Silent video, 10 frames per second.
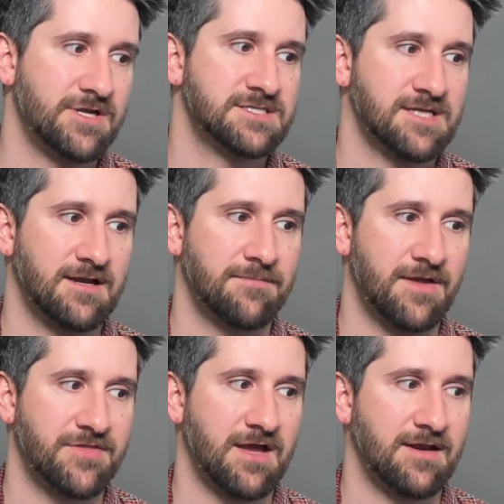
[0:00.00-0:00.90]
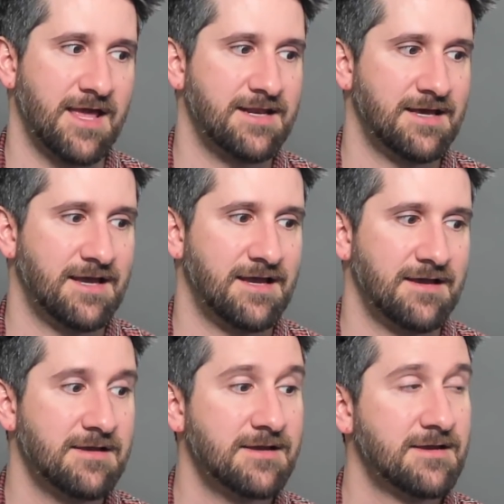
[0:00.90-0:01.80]
excited about that and uh,
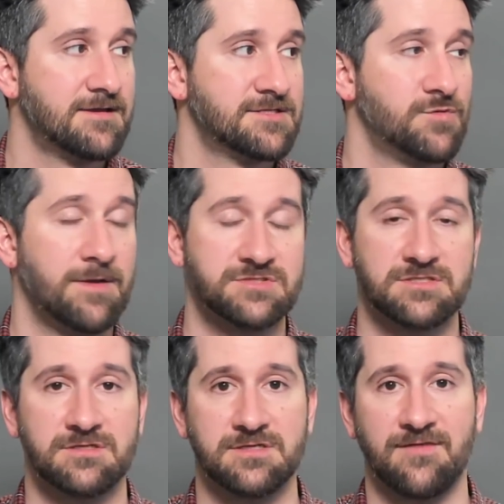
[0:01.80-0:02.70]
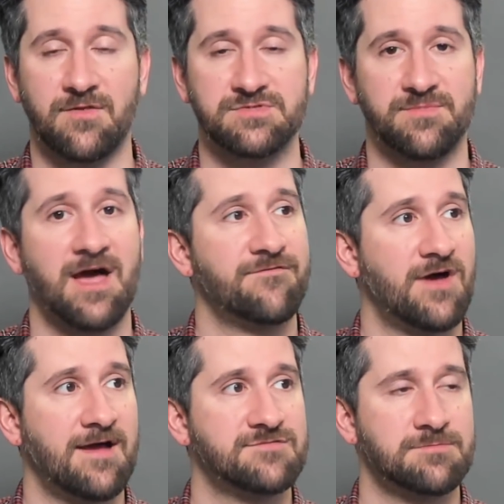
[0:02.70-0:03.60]
to be able to give them some high
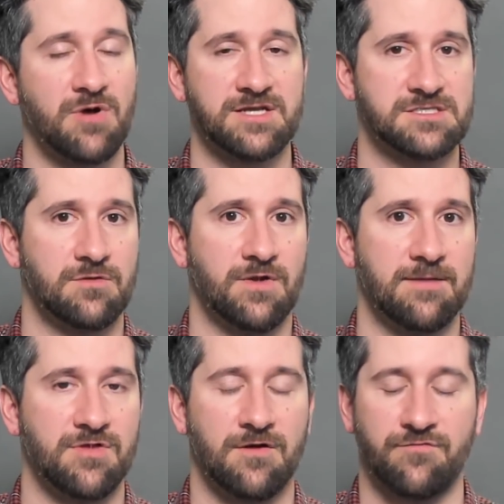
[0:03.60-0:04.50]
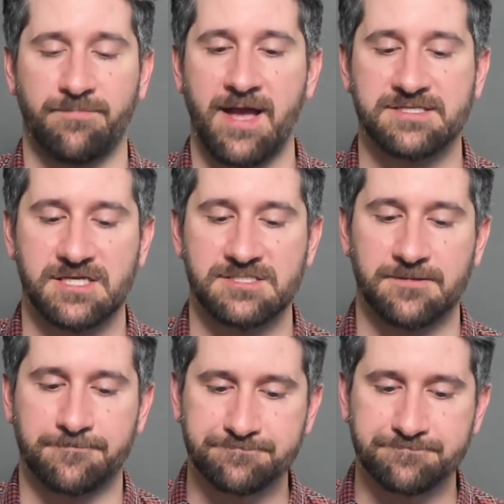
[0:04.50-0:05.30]
fives in Boston when I'm there for PAX East.